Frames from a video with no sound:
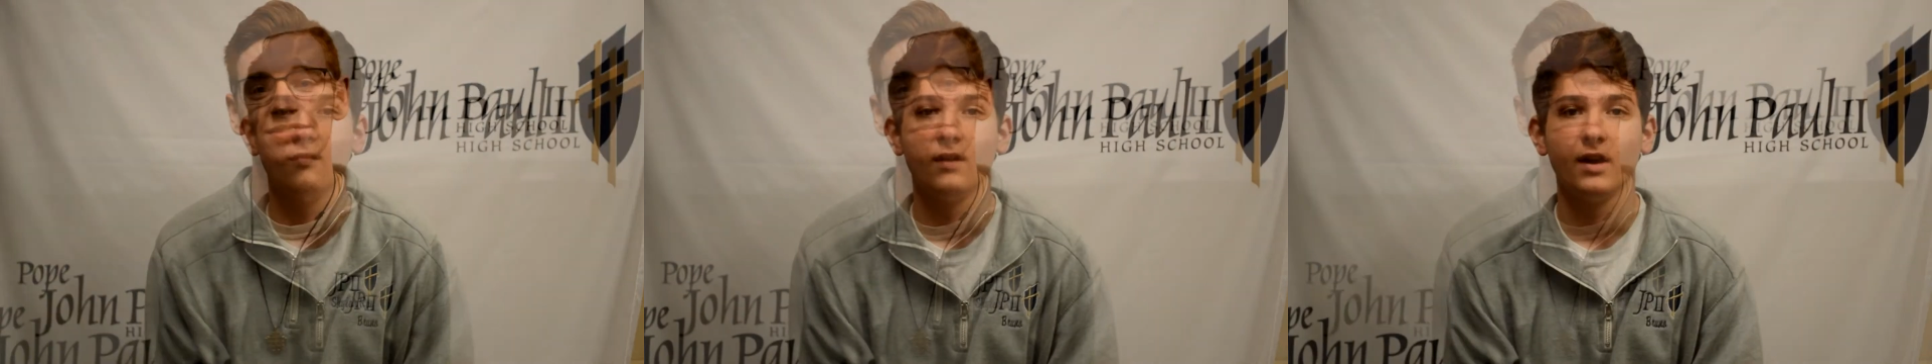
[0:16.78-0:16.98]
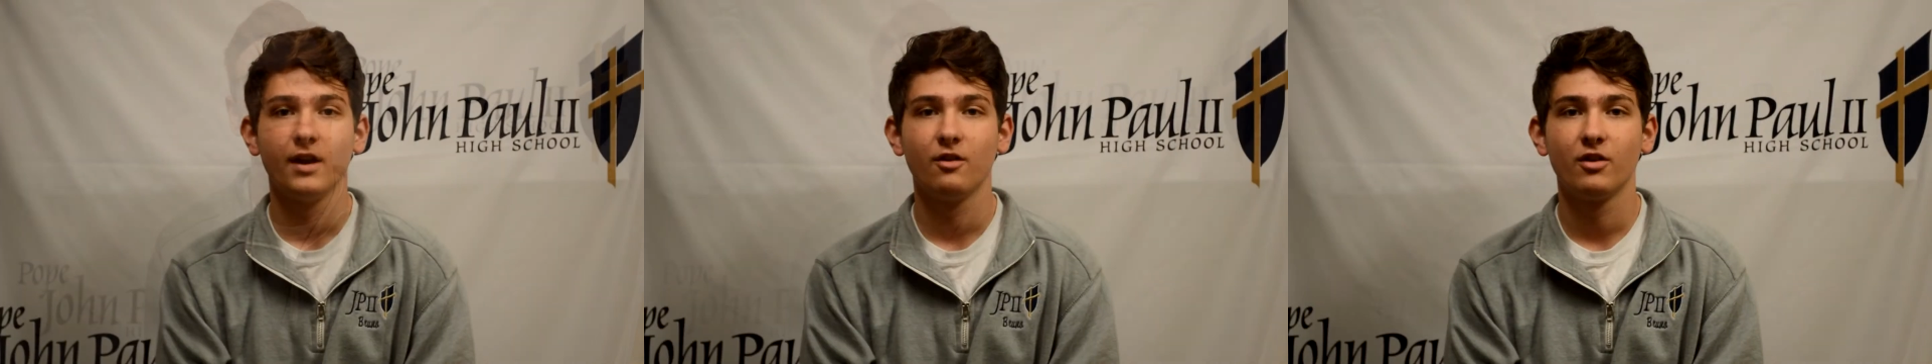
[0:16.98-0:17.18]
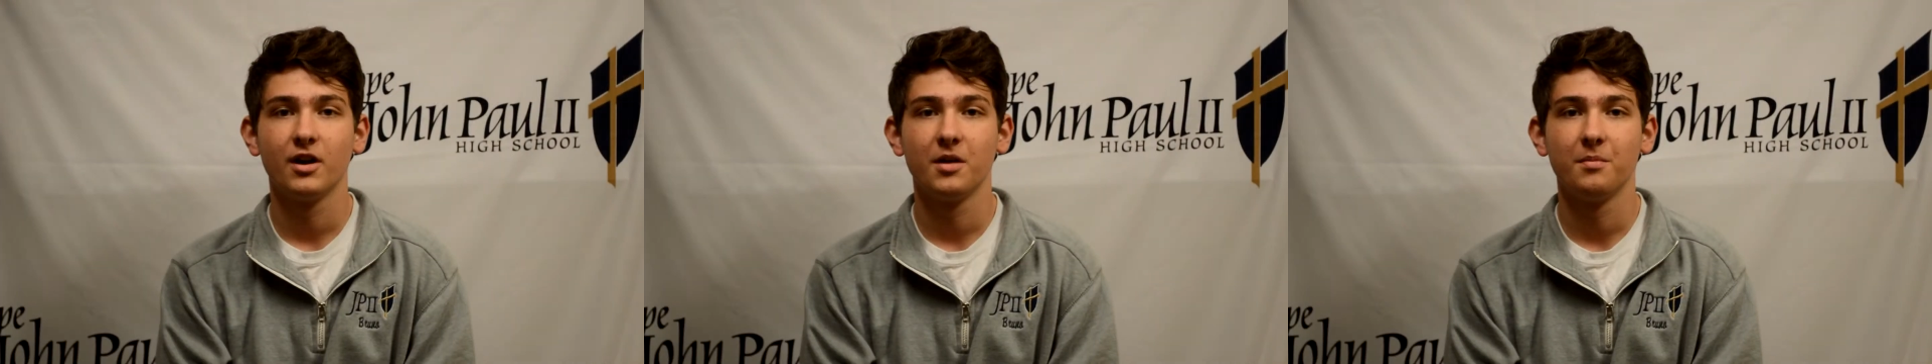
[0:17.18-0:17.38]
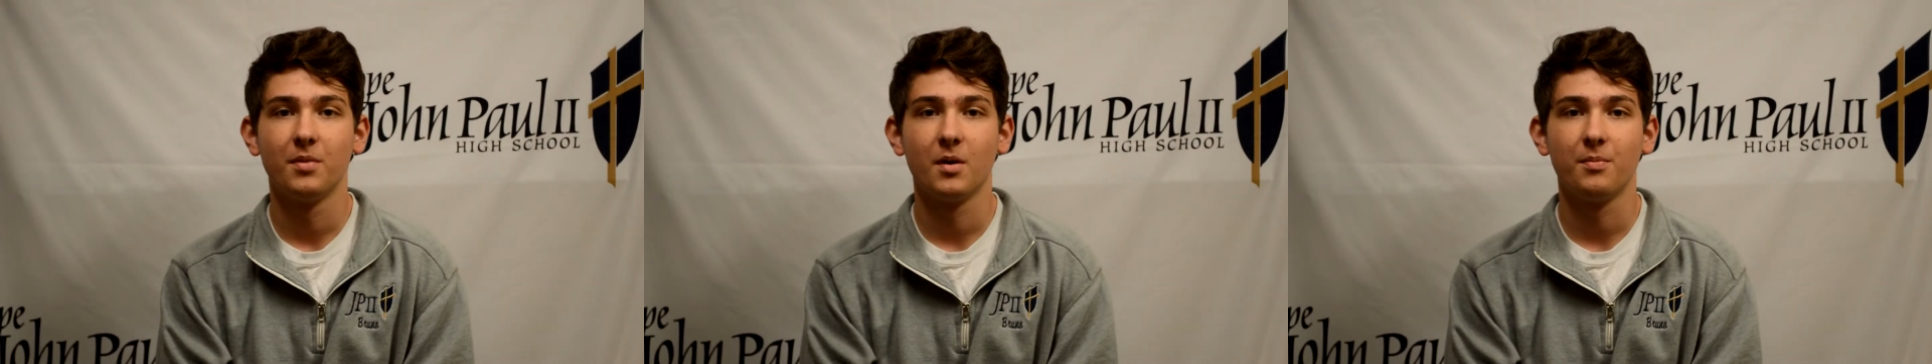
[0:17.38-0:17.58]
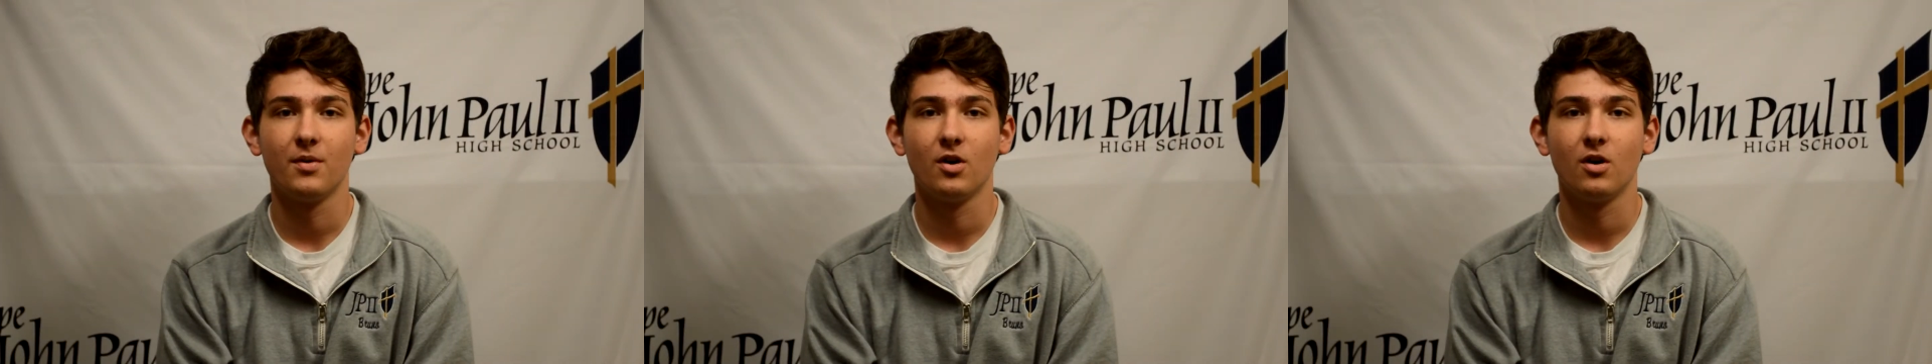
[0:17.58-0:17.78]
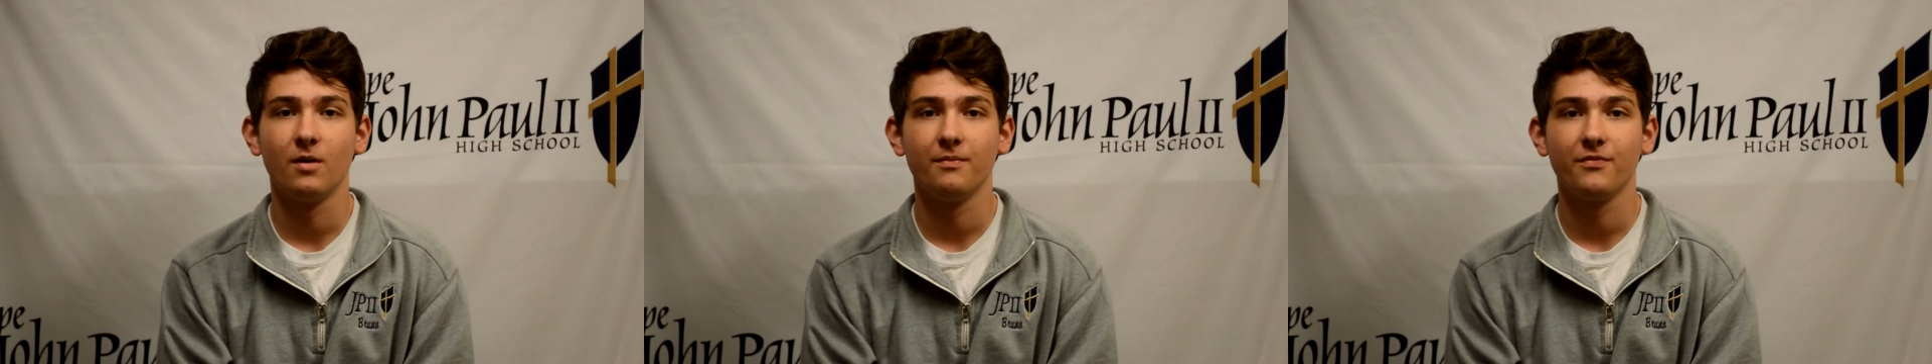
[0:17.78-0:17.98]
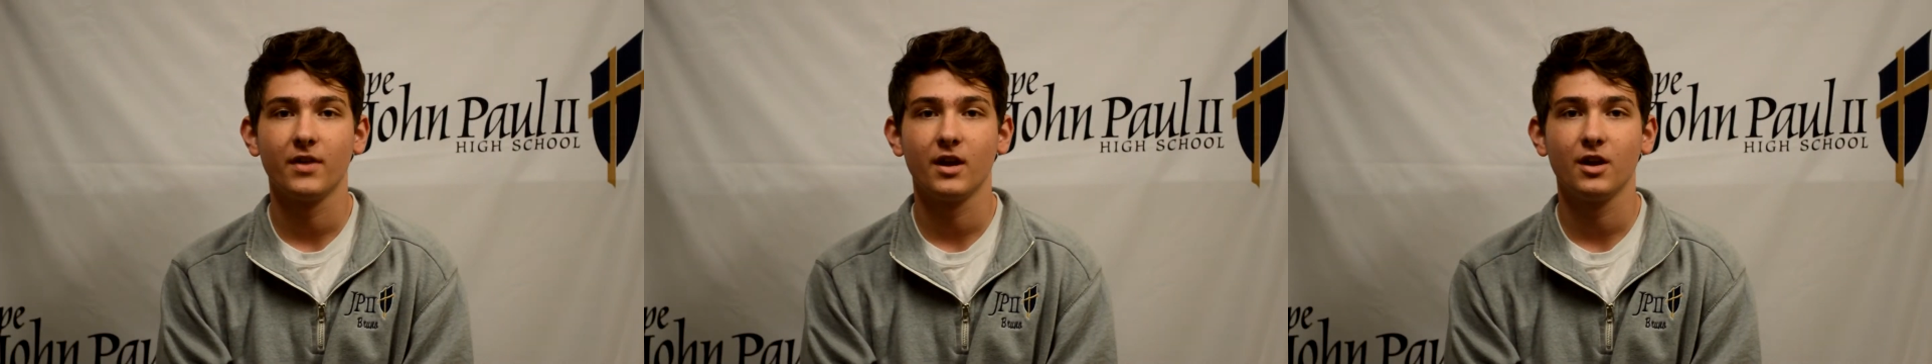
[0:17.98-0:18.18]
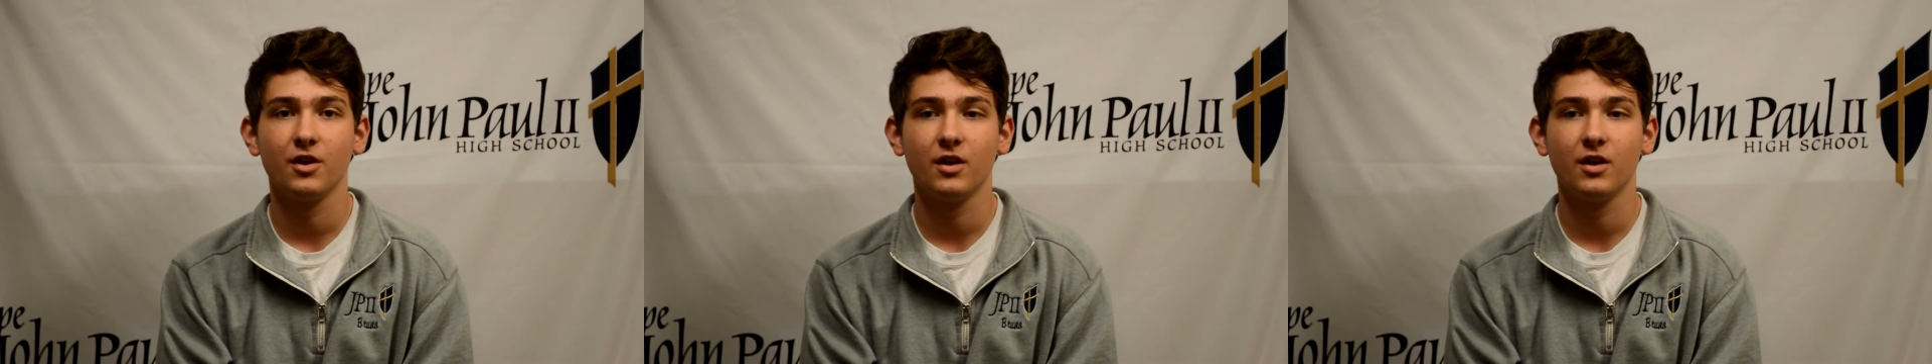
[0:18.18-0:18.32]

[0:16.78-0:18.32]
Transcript: Hey Grandma and Papa, thank